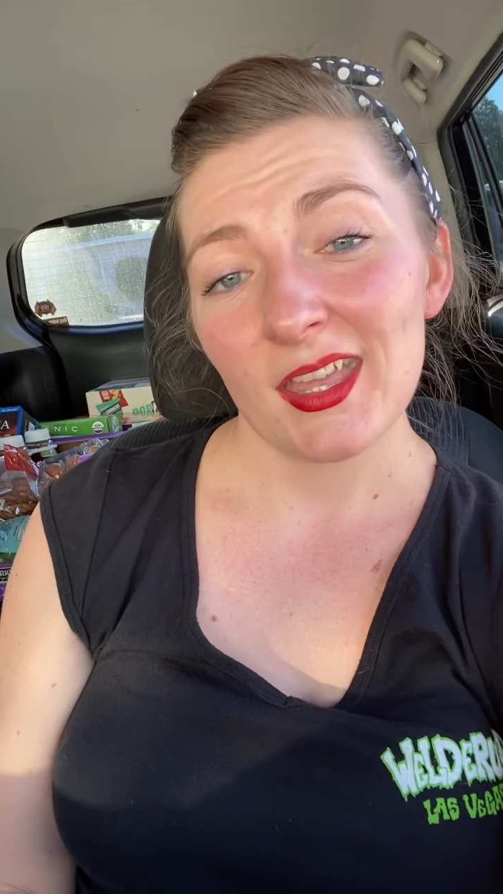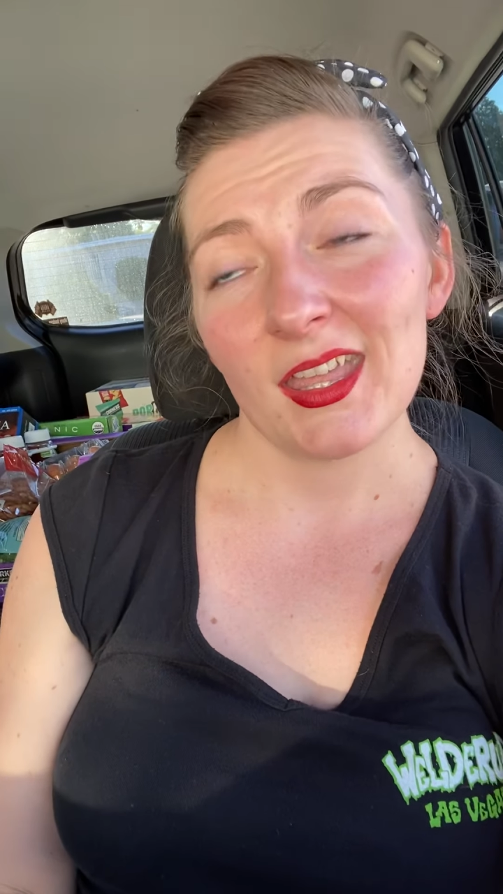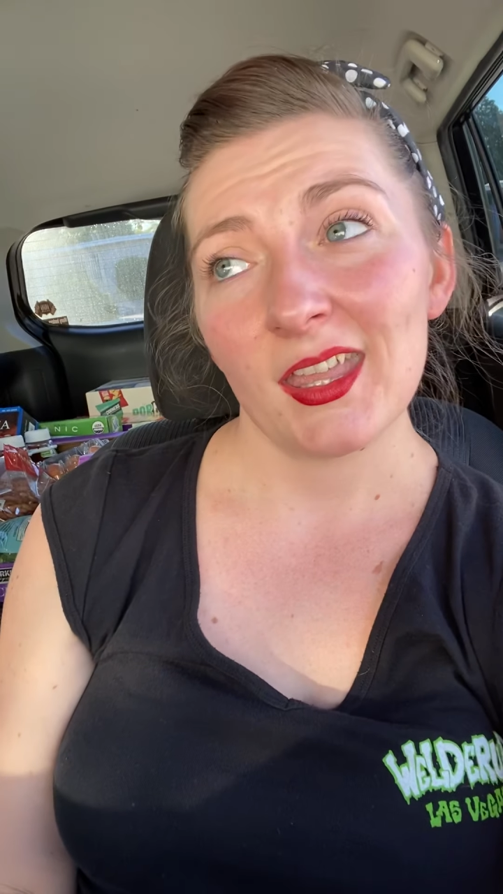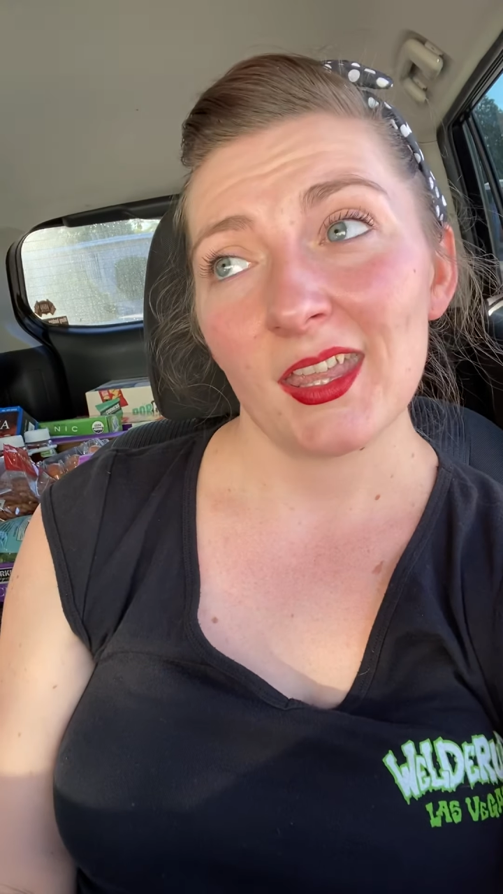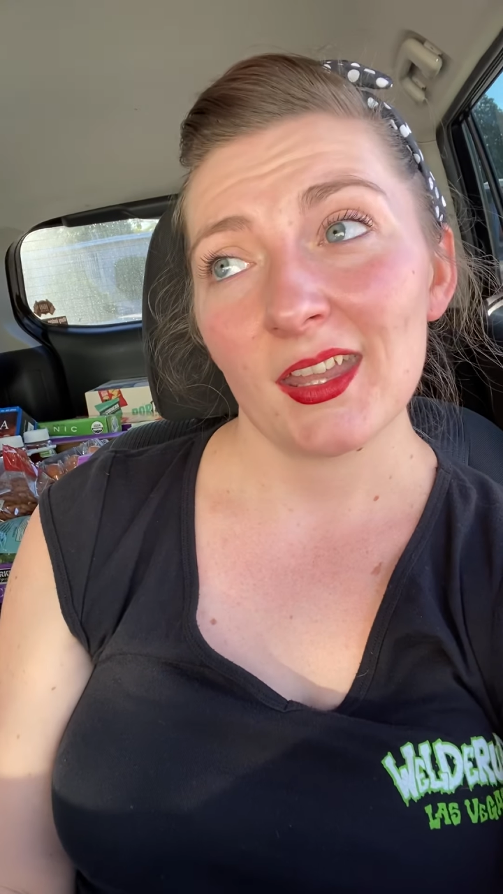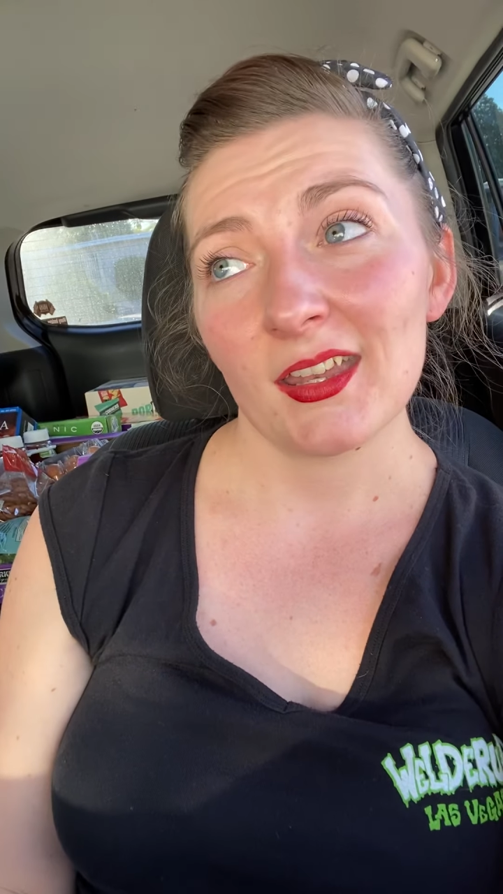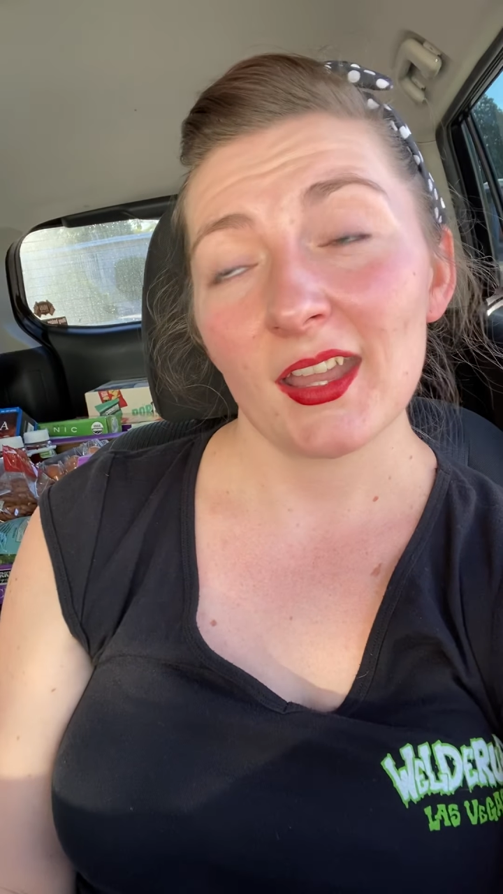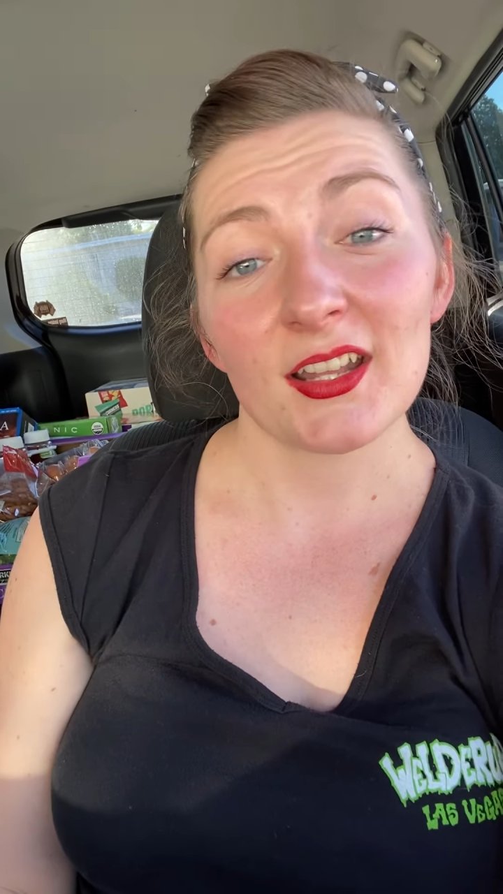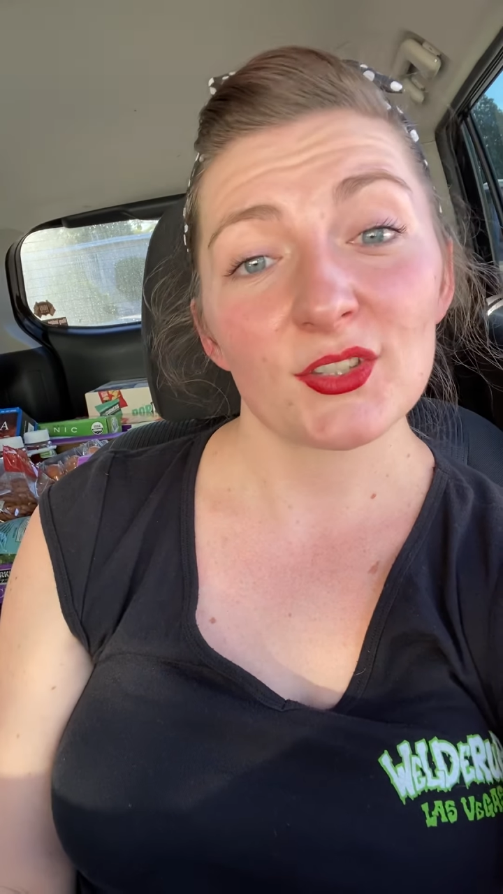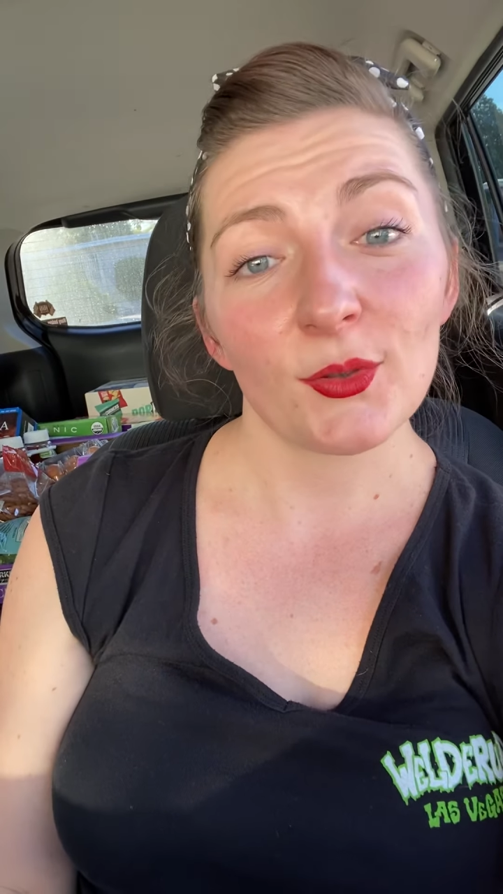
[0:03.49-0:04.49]
and I
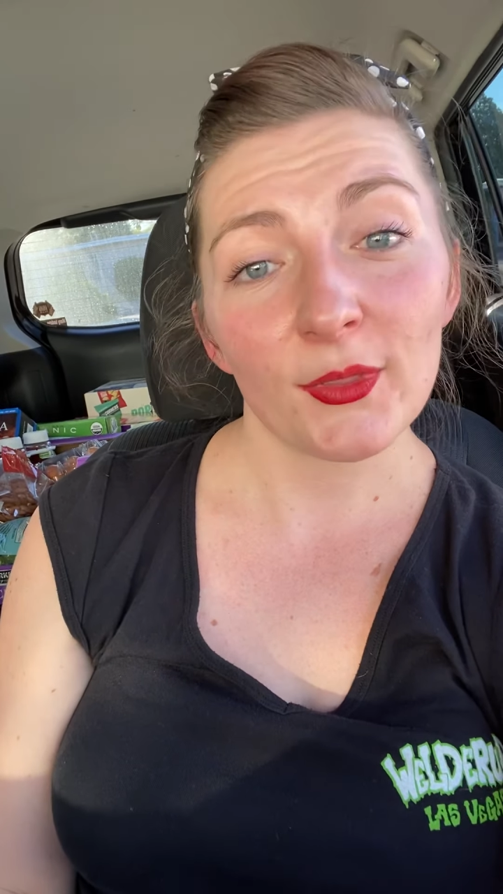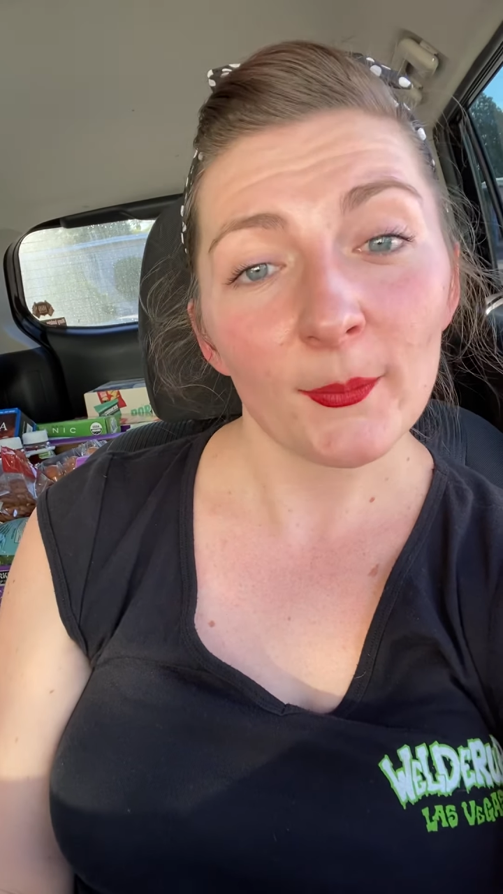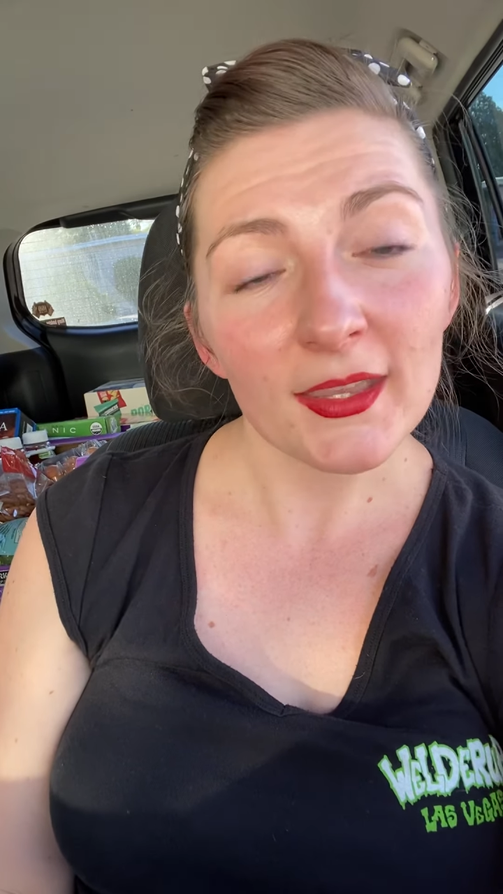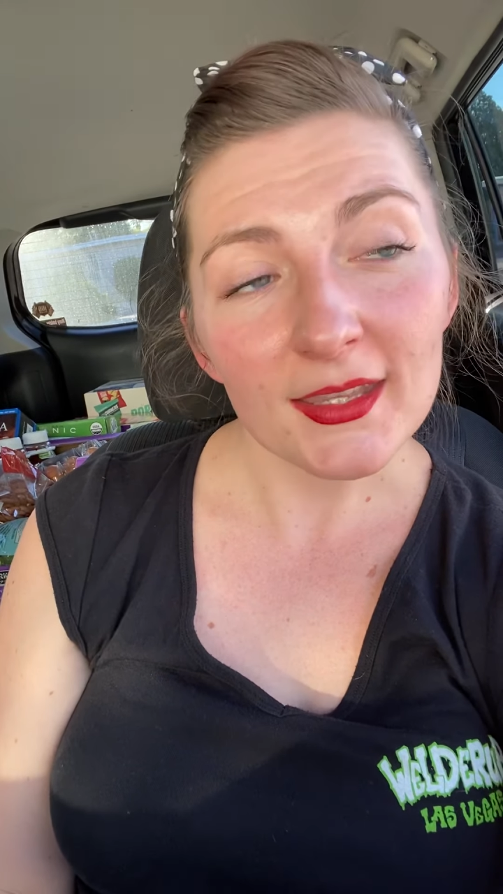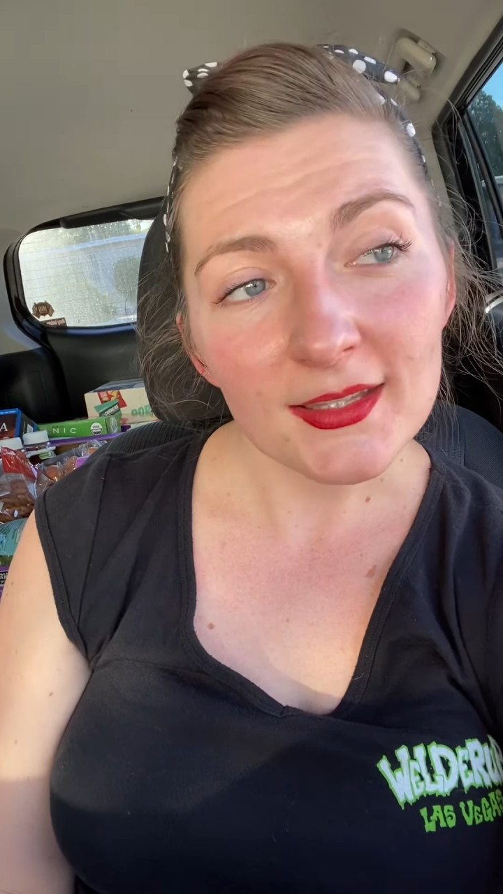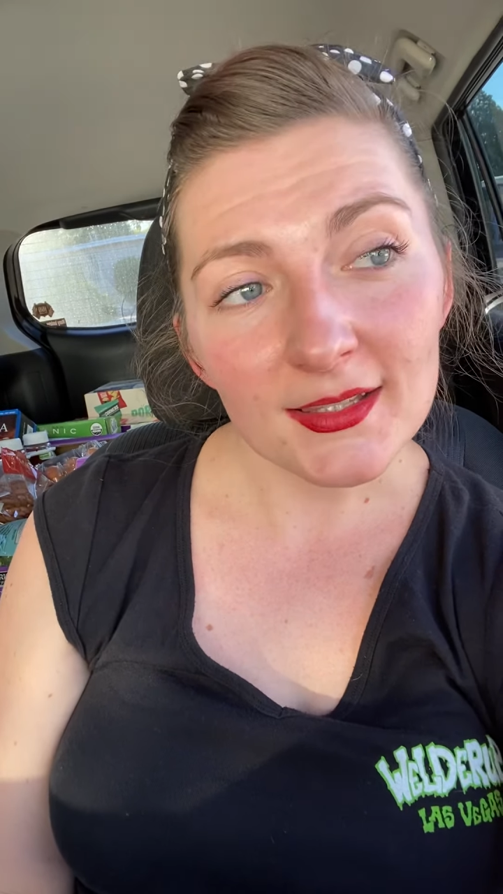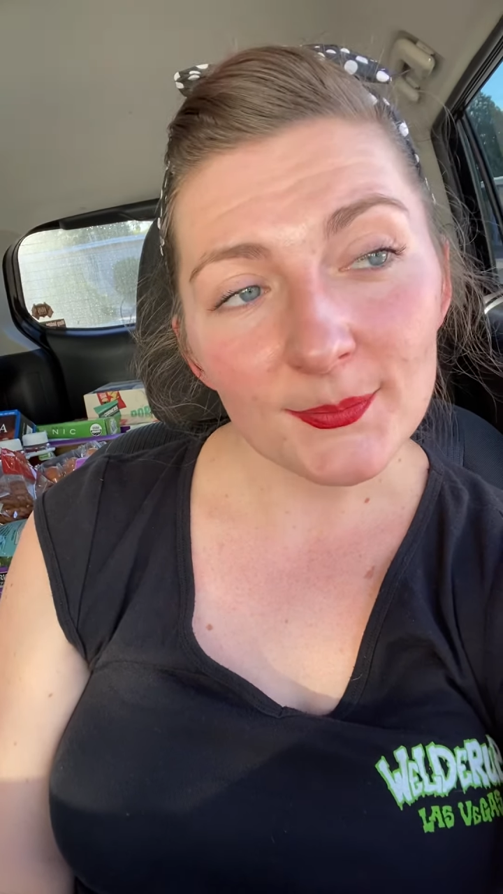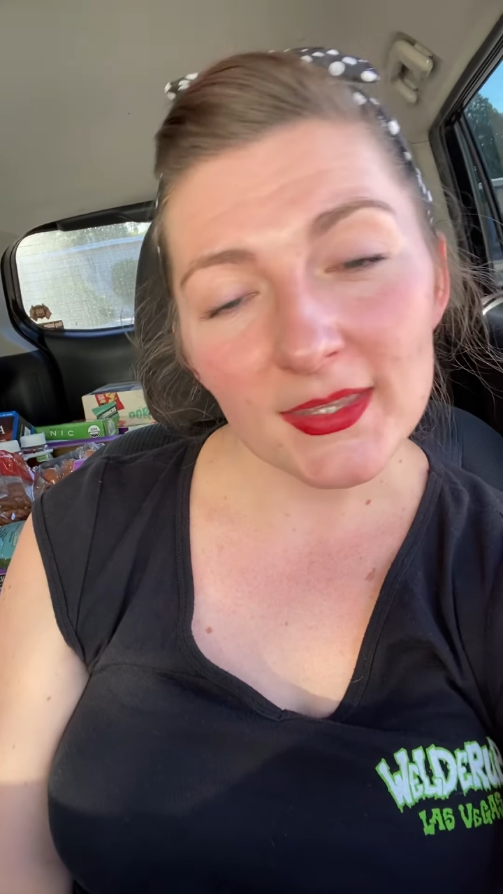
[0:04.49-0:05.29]
got to go without my kids